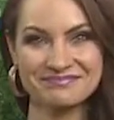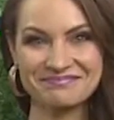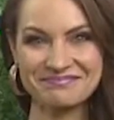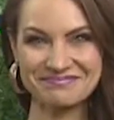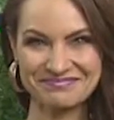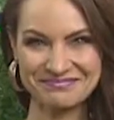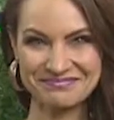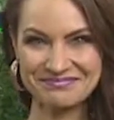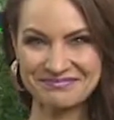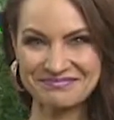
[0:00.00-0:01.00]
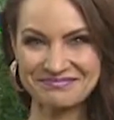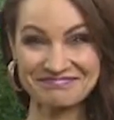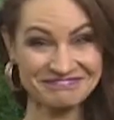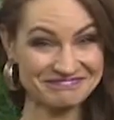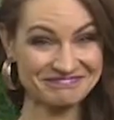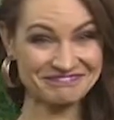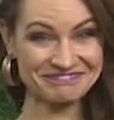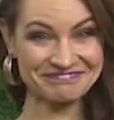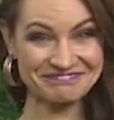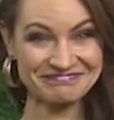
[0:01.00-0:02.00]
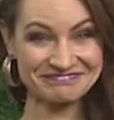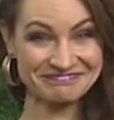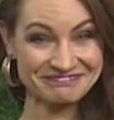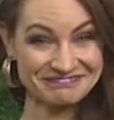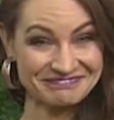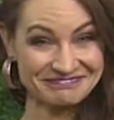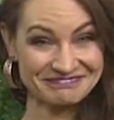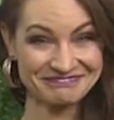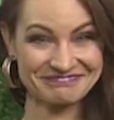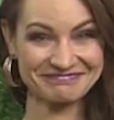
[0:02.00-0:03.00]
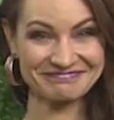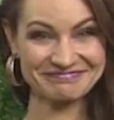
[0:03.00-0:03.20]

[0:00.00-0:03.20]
No one is speaking in this clip.